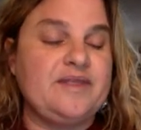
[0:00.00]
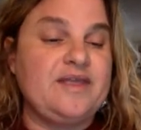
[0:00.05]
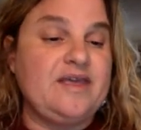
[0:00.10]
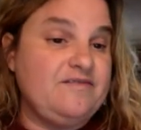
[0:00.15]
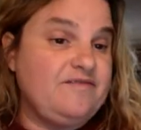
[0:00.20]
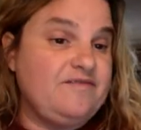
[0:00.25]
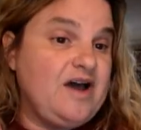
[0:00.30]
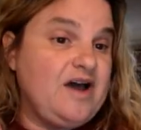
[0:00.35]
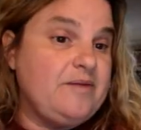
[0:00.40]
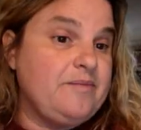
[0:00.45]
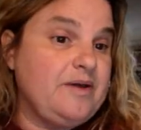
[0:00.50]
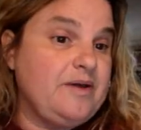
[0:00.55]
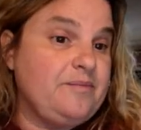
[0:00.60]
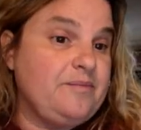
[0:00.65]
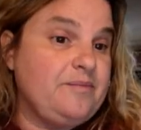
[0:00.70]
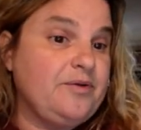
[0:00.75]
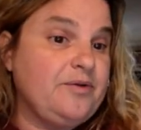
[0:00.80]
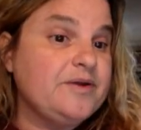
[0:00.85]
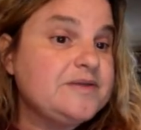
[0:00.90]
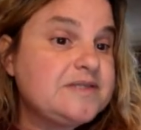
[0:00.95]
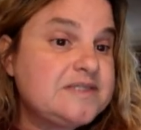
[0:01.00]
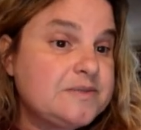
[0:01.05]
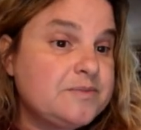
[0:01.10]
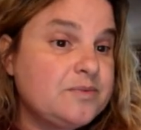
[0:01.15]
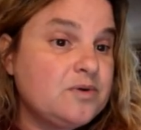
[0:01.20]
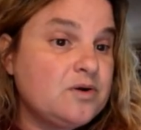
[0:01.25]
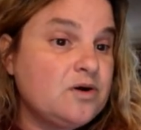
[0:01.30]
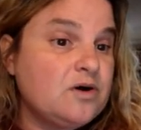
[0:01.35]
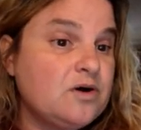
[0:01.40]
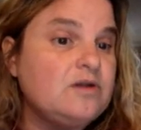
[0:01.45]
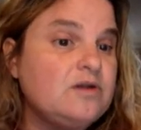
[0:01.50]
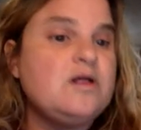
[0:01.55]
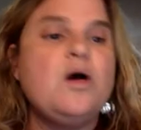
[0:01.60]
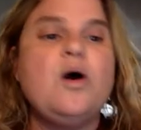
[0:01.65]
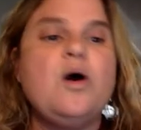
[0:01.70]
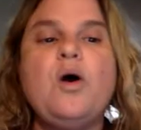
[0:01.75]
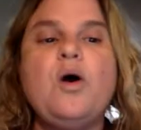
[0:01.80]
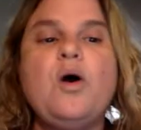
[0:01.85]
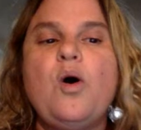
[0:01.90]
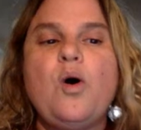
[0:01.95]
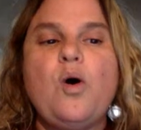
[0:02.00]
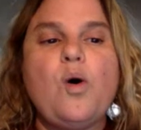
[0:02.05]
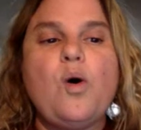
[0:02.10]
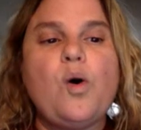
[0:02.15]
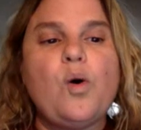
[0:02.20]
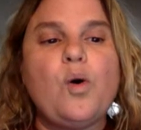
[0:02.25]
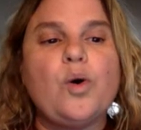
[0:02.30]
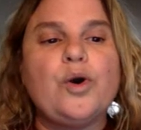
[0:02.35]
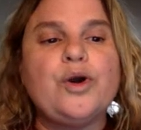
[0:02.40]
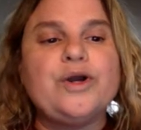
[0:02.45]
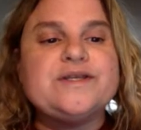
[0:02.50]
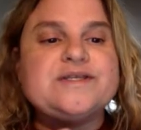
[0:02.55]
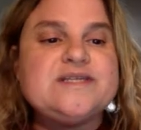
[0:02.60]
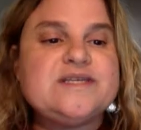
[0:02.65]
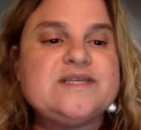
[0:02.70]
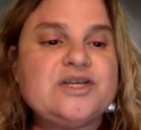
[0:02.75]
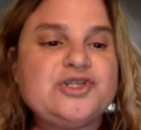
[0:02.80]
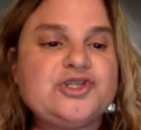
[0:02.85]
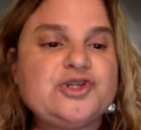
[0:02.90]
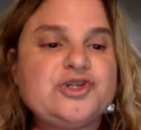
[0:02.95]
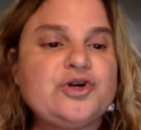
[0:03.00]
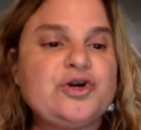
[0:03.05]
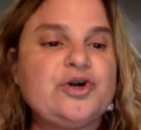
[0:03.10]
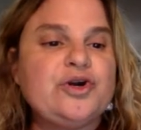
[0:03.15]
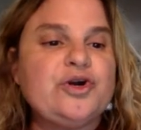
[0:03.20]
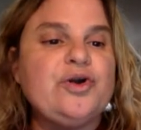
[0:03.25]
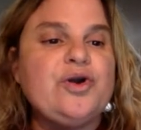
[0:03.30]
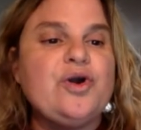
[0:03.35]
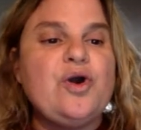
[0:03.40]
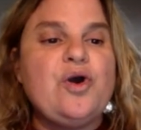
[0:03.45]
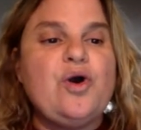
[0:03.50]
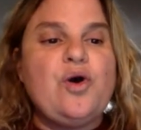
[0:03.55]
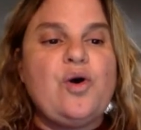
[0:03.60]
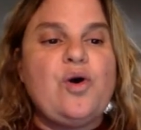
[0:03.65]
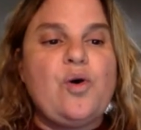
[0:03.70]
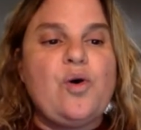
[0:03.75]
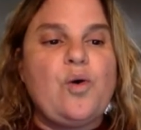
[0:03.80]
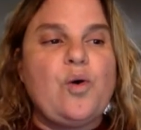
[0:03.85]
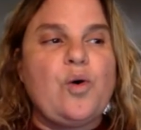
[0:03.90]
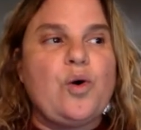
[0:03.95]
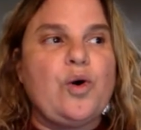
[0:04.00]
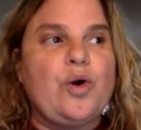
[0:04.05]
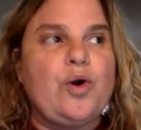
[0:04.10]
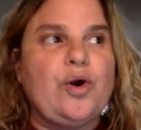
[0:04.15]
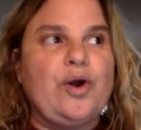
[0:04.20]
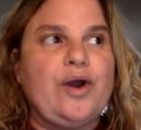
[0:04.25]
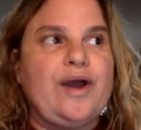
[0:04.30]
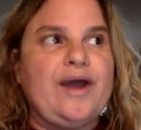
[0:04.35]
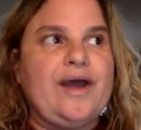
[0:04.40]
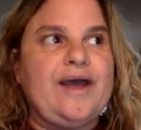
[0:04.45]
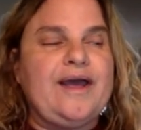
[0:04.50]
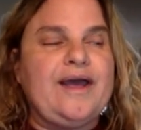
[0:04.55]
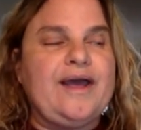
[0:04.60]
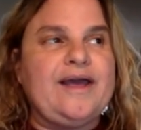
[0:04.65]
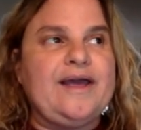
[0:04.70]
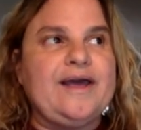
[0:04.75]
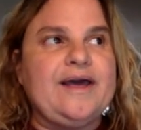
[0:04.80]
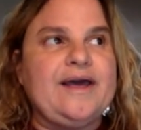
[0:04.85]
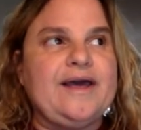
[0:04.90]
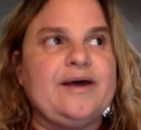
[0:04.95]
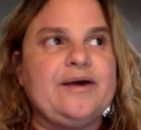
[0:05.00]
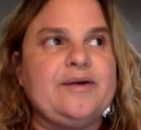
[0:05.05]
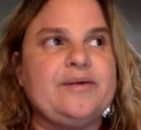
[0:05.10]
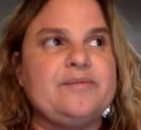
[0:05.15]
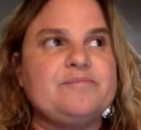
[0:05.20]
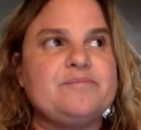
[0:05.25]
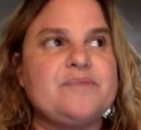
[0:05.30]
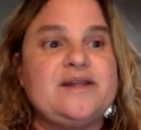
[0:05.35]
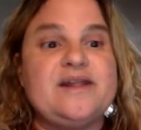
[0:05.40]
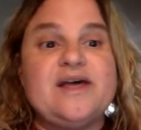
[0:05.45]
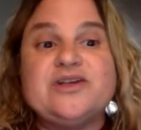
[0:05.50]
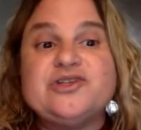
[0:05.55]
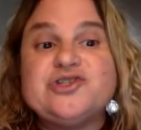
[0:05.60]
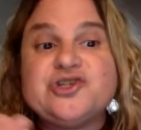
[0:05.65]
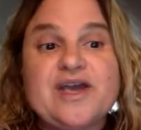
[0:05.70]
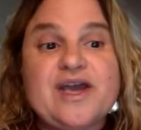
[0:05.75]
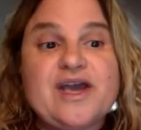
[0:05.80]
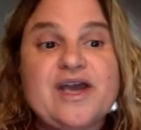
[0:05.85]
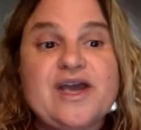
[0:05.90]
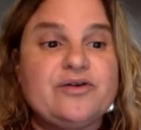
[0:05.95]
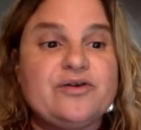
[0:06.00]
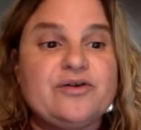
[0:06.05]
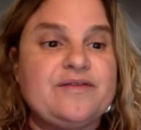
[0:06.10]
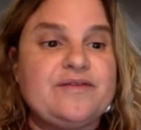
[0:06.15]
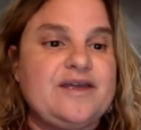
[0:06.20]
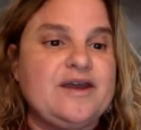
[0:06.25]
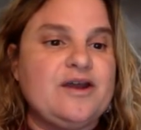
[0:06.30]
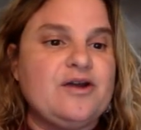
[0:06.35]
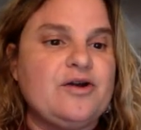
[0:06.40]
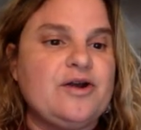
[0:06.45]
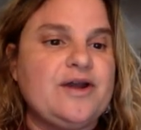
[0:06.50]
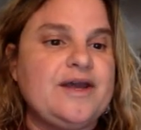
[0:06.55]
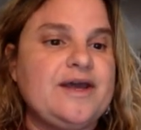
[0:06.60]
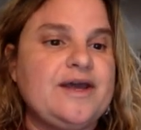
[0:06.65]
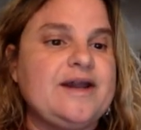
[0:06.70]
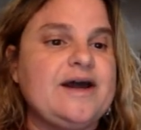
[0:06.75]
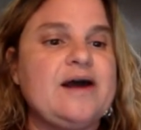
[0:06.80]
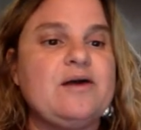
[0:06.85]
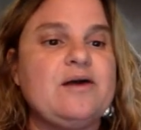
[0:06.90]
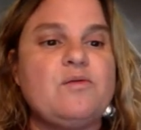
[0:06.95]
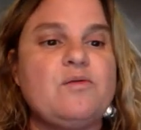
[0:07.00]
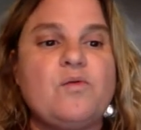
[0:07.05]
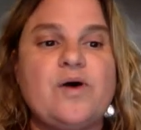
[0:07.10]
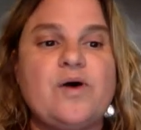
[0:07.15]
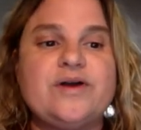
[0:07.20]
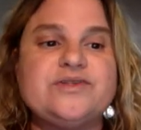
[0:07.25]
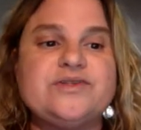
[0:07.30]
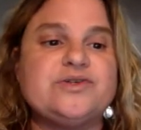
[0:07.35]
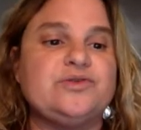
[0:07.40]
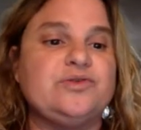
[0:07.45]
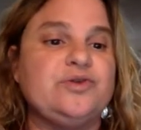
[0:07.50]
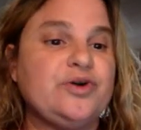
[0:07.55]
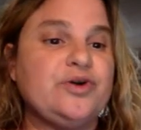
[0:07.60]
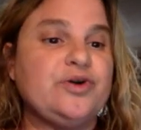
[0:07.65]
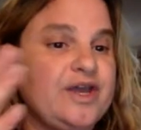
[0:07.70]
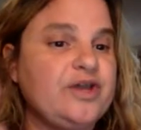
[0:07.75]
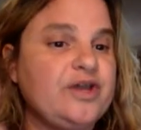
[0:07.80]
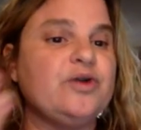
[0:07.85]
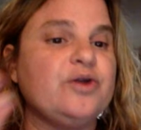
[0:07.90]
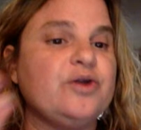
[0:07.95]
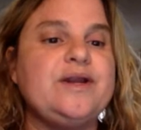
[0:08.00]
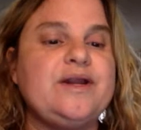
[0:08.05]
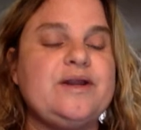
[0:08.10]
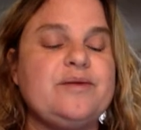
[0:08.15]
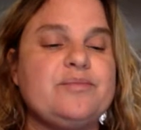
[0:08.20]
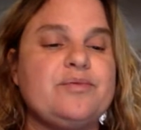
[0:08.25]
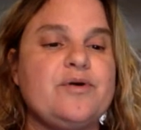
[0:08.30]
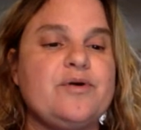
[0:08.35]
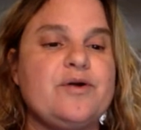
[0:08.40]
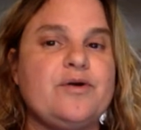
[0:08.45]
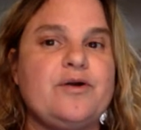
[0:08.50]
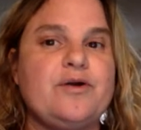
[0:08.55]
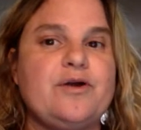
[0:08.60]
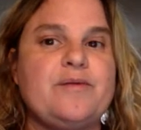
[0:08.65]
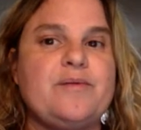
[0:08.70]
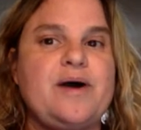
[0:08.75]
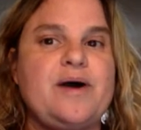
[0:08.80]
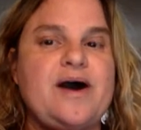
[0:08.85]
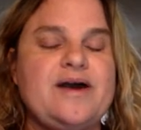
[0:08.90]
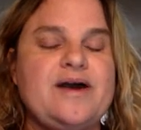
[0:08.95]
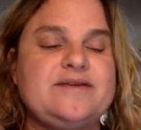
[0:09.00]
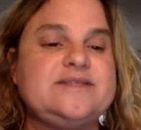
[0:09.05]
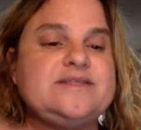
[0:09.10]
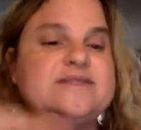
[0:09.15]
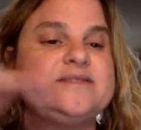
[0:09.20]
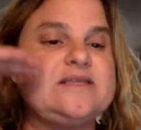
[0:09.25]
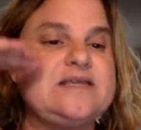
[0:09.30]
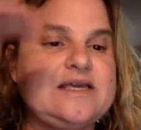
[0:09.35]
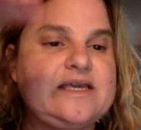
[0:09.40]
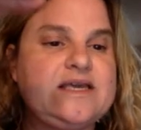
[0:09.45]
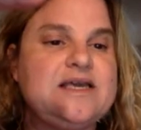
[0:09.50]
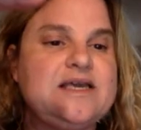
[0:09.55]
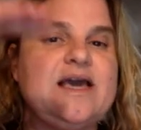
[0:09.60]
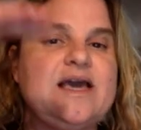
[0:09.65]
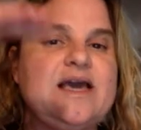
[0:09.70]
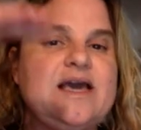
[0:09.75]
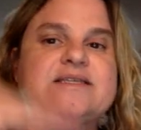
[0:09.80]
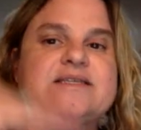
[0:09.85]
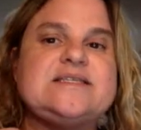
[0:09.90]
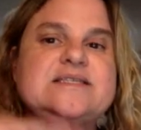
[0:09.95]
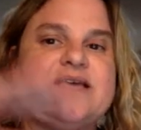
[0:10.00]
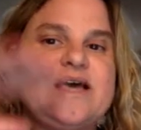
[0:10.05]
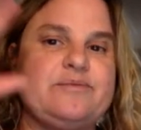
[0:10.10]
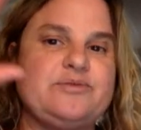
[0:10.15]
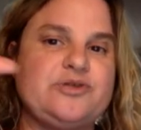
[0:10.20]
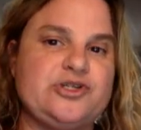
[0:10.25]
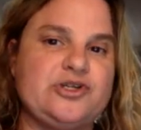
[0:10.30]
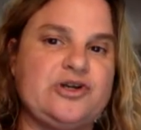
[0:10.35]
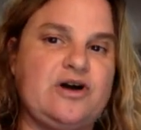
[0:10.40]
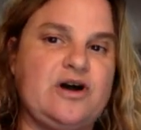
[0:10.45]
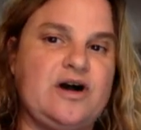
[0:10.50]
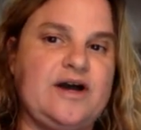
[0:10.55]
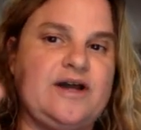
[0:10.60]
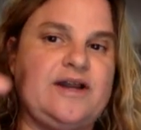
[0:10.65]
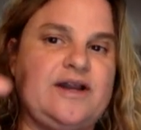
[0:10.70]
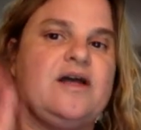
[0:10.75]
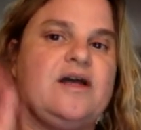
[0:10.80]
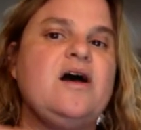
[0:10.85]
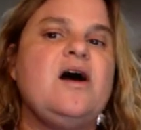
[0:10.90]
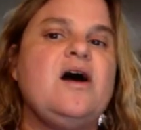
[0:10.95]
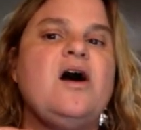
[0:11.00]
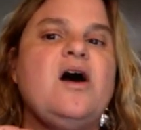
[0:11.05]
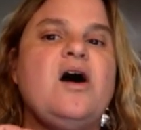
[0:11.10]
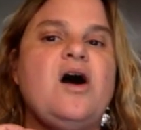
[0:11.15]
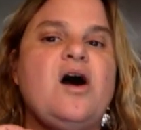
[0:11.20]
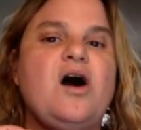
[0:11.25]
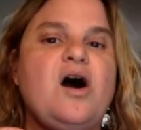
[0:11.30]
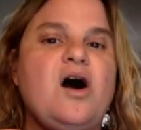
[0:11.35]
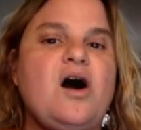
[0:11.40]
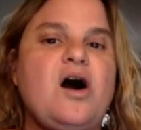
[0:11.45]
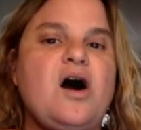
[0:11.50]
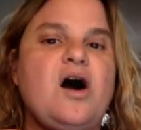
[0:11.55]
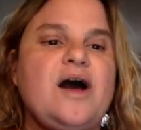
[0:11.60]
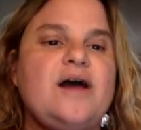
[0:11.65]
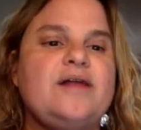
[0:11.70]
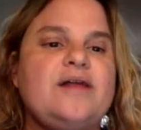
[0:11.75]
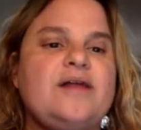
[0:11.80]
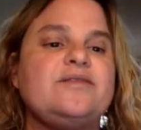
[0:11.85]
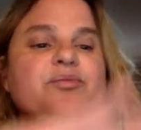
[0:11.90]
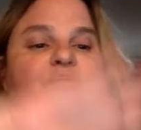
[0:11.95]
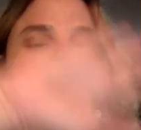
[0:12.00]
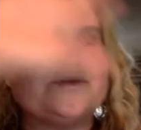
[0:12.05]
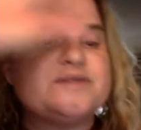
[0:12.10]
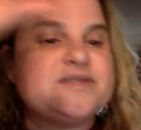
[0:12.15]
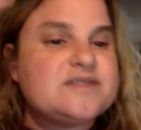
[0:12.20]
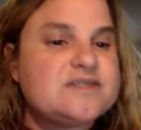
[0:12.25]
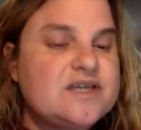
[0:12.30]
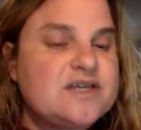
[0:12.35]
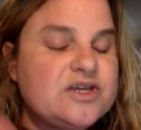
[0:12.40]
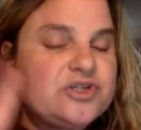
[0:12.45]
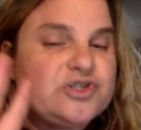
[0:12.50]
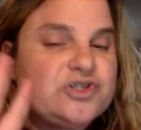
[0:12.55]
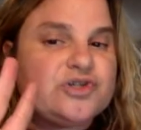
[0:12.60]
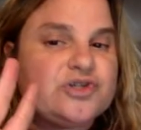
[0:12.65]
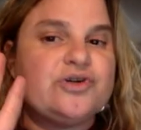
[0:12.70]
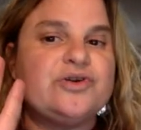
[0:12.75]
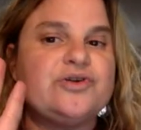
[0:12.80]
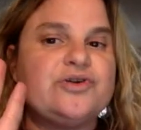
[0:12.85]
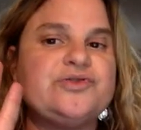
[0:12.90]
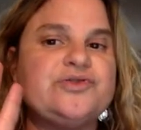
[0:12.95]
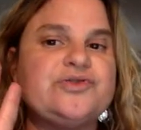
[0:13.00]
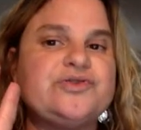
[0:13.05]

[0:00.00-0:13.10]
a principal or a teacher or an educator in the area, and I want to look at your reading program. I see a snapshot on the procedures,